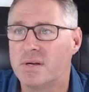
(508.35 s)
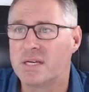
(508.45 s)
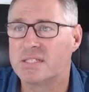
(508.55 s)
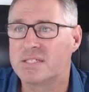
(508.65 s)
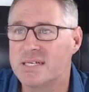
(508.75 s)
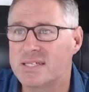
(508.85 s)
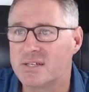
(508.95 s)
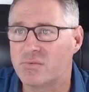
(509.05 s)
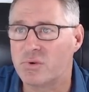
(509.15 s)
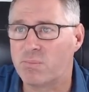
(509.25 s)
You can see it's
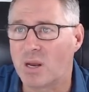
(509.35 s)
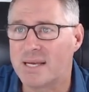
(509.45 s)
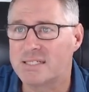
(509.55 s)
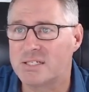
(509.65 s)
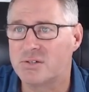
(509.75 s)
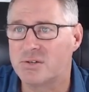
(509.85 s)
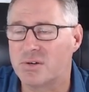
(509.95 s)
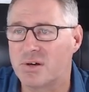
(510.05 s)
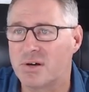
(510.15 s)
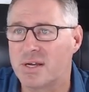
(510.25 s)
under replace
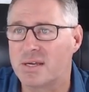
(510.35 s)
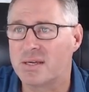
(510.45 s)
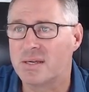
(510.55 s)
internal lining.